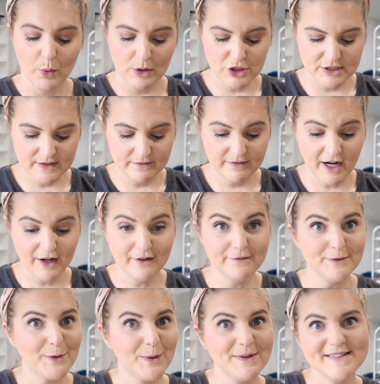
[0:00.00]
which is a very
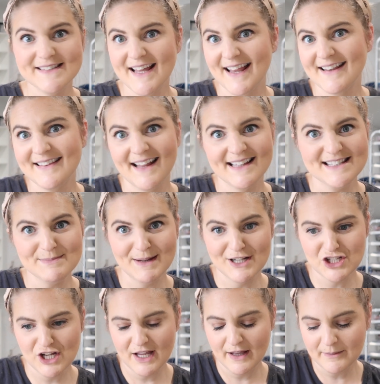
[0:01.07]
floral scent. That's my
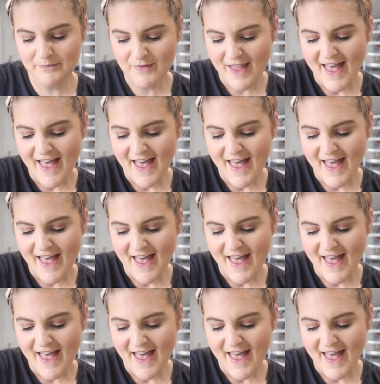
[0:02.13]
jam.